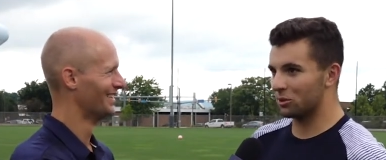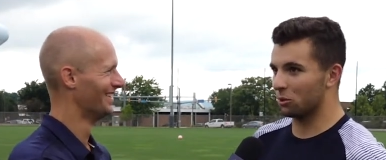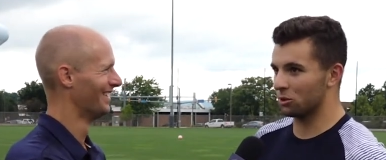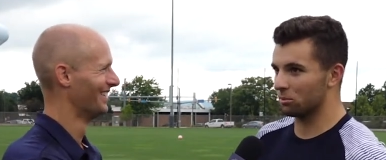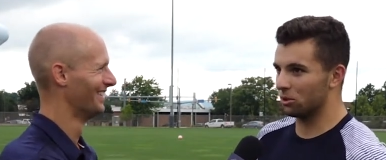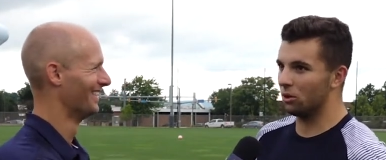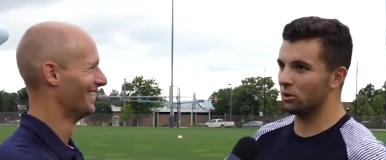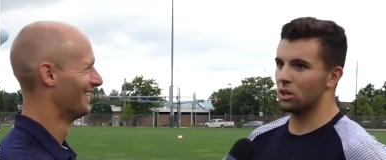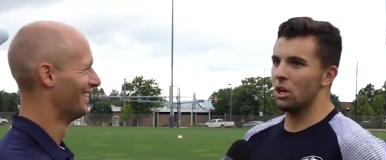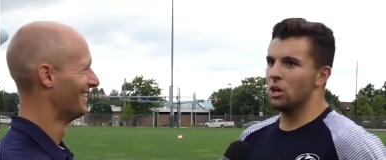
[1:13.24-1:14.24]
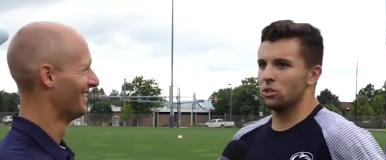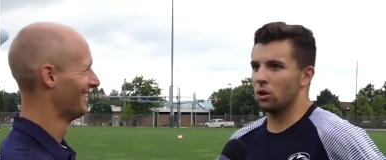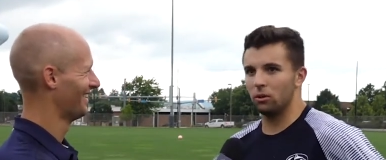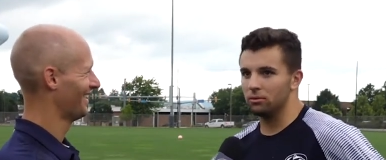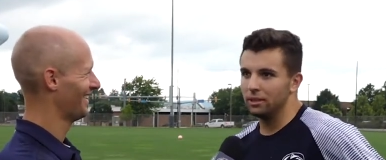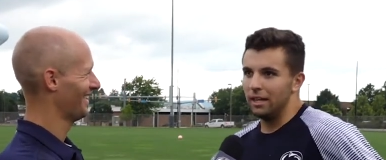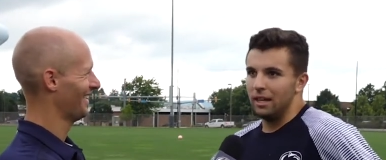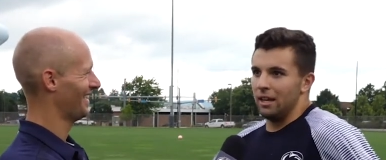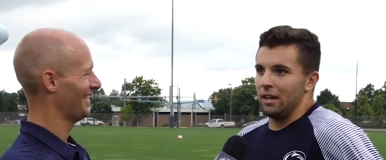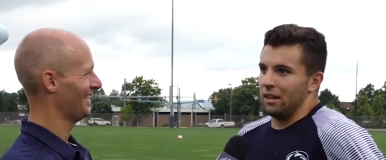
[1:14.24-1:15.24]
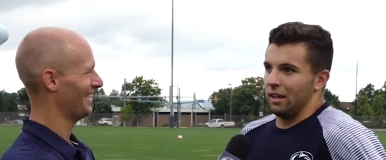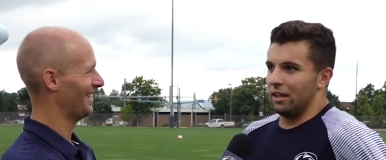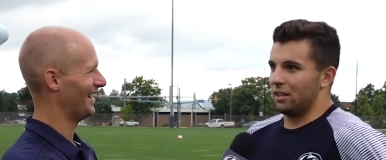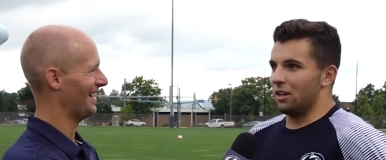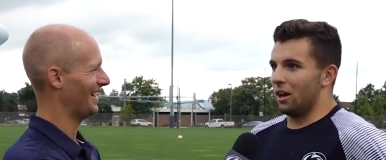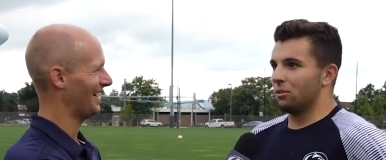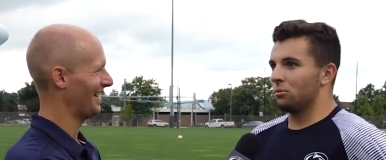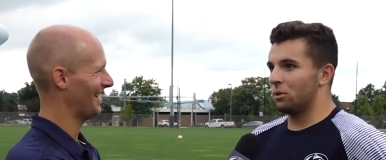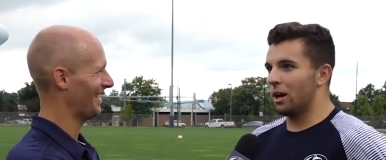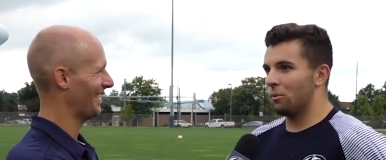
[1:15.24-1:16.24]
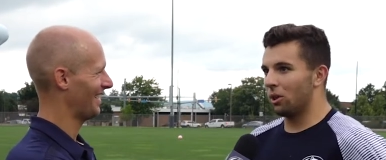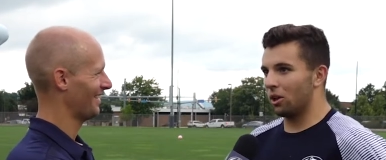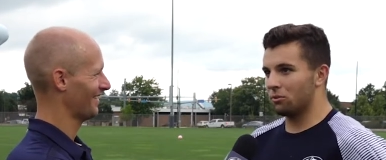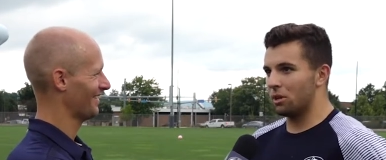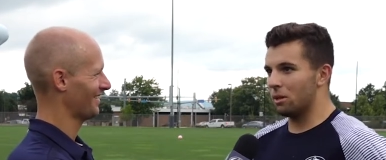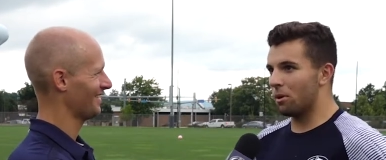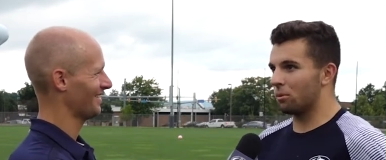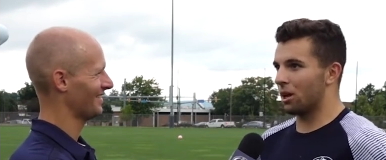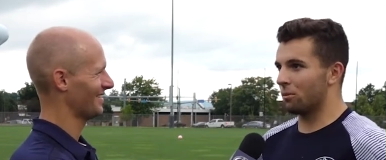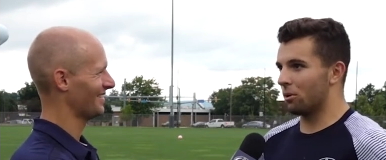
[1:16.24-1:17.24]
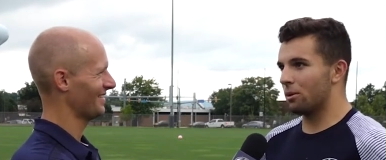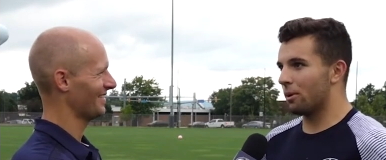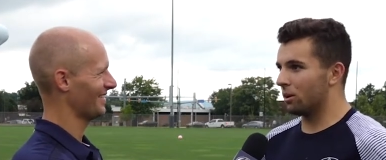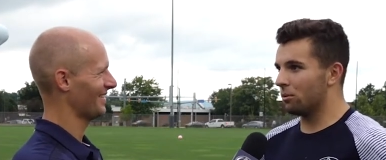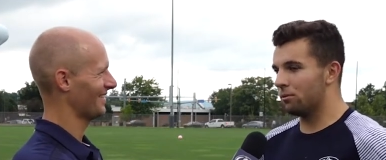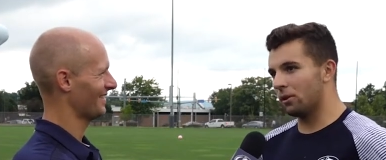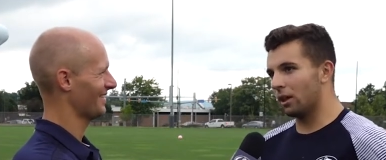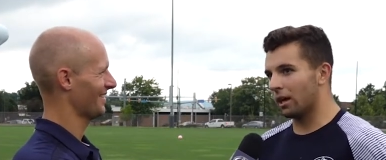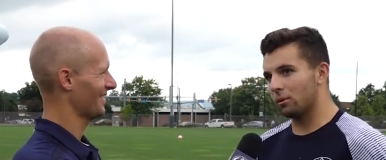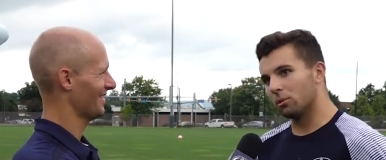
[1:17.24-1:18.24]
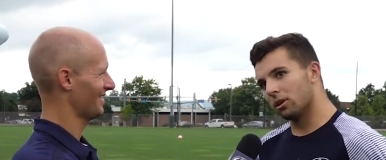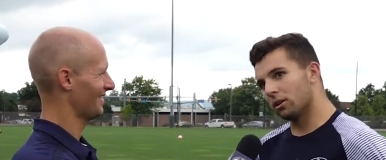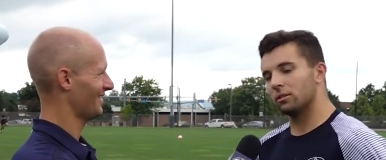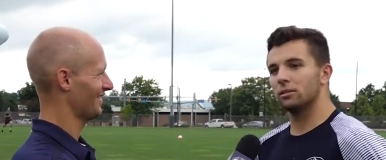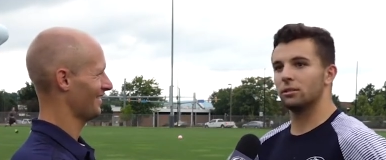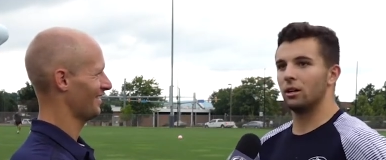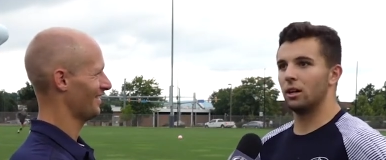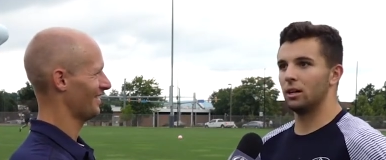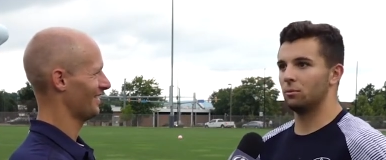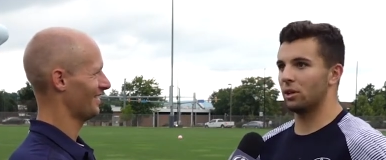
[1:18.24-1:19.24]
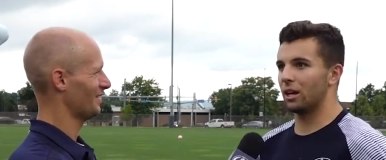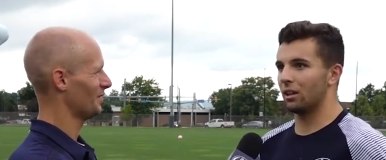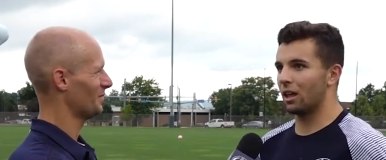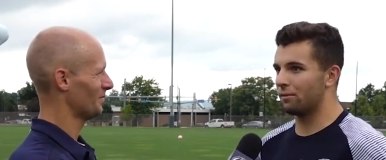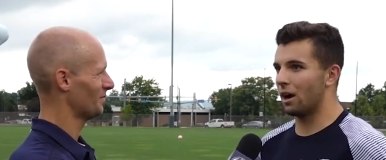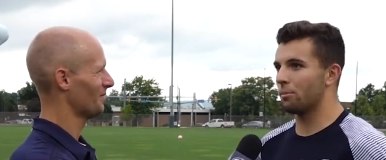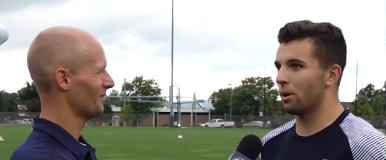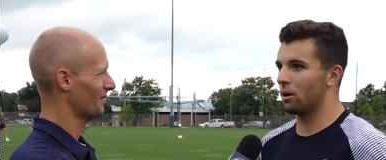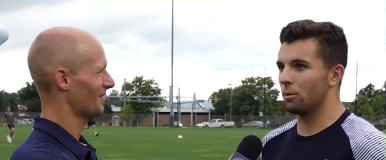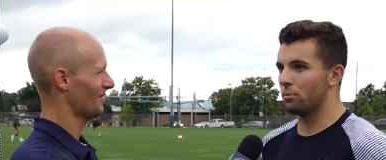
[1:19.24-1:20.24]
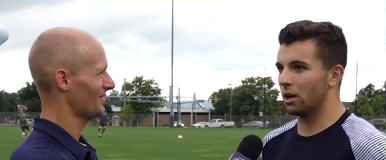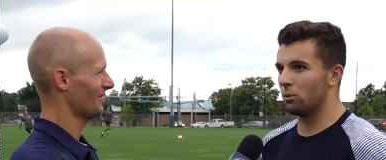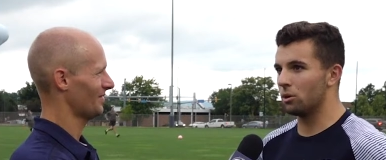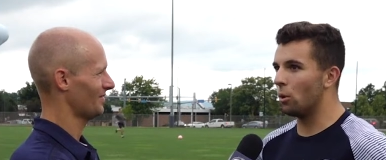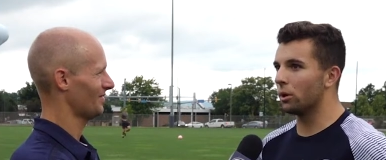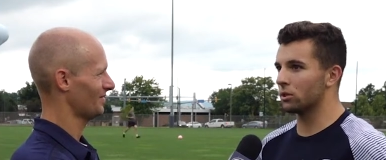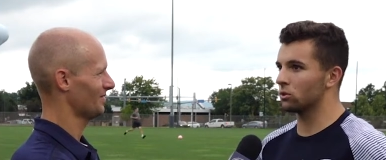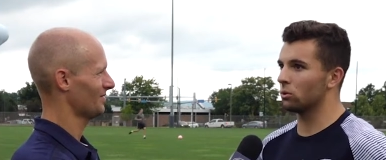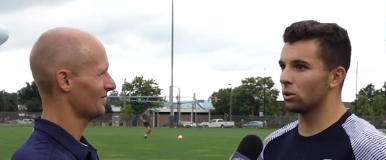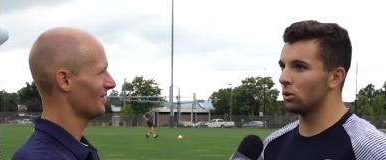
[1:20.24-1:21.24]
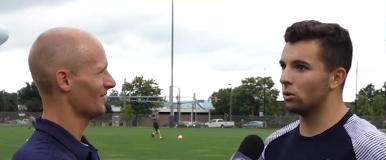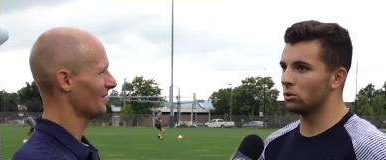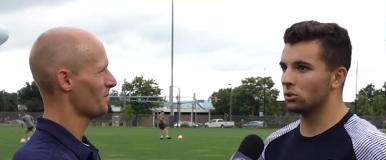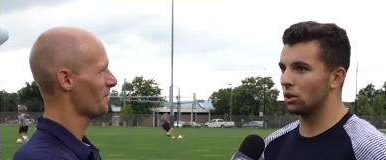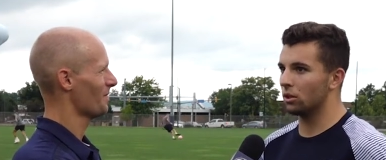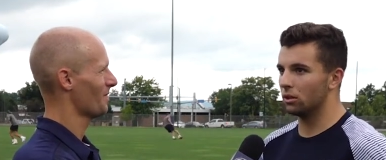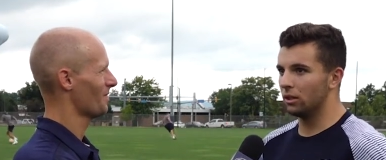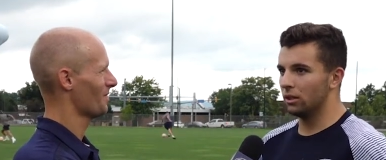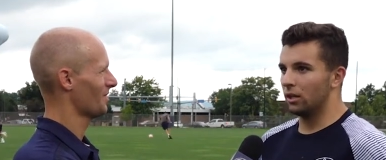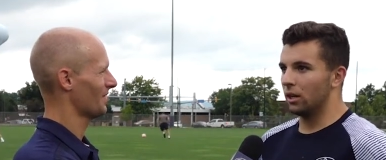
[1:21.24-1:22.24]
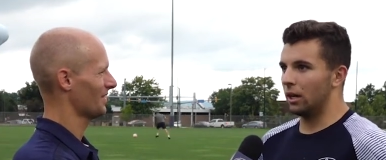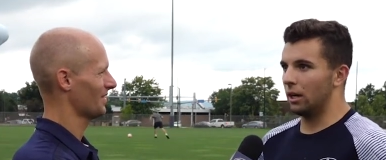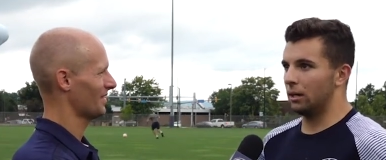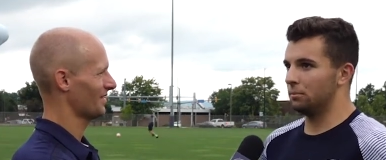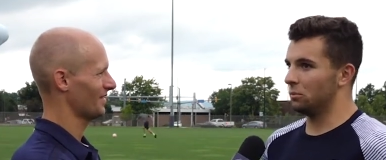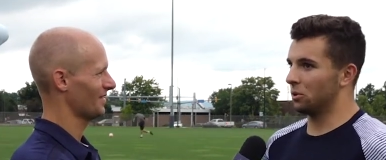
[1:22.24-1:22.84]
Speaker 1: score some goals. So, you know, yeah, we lost Reedy, but we're not worried about it. We feel like we're um, we got a lot of firepower up there. We know we can score goals, so um,